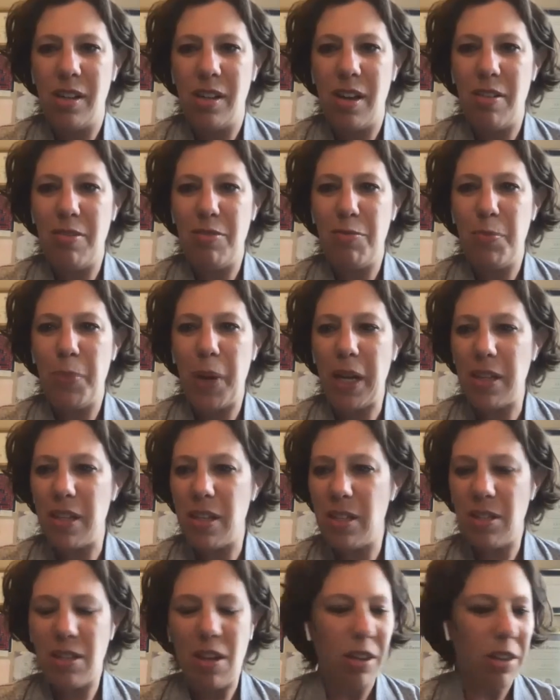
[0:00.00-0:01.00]
if
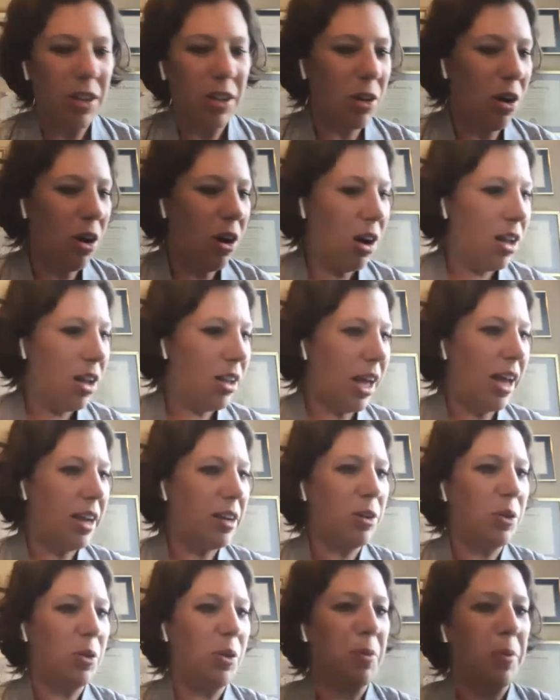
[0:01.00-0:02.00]
Becky's on the call, I don't
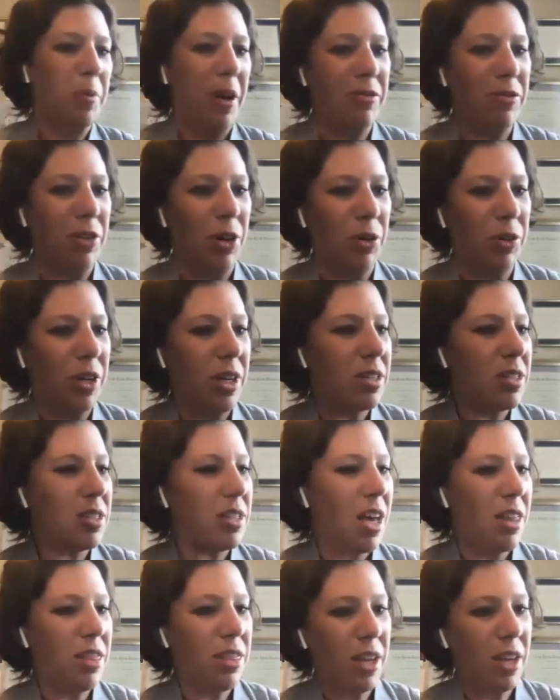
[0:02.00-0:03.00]
know where my phone is.
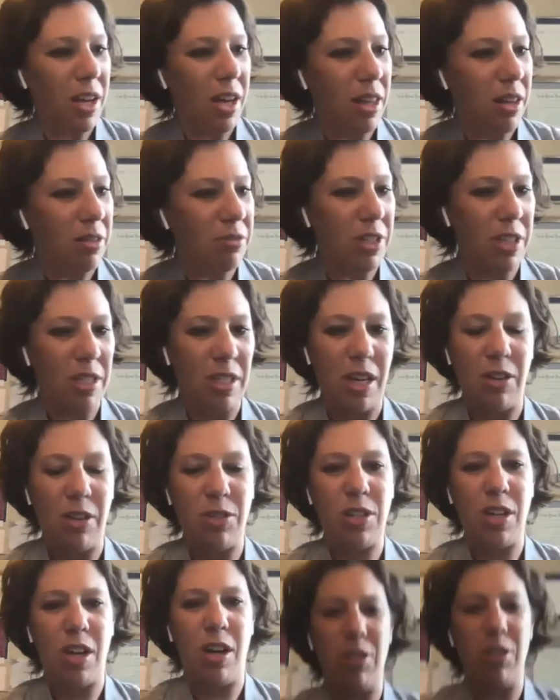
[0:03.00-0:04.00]
I think I left it
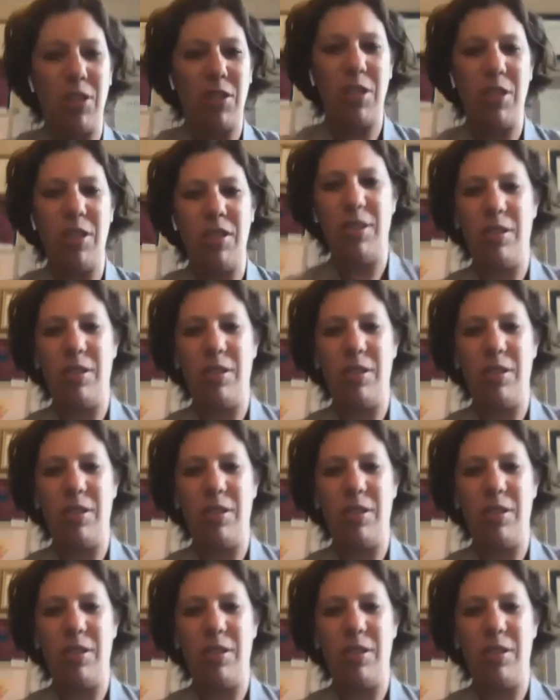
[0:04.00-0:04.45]
downstairs.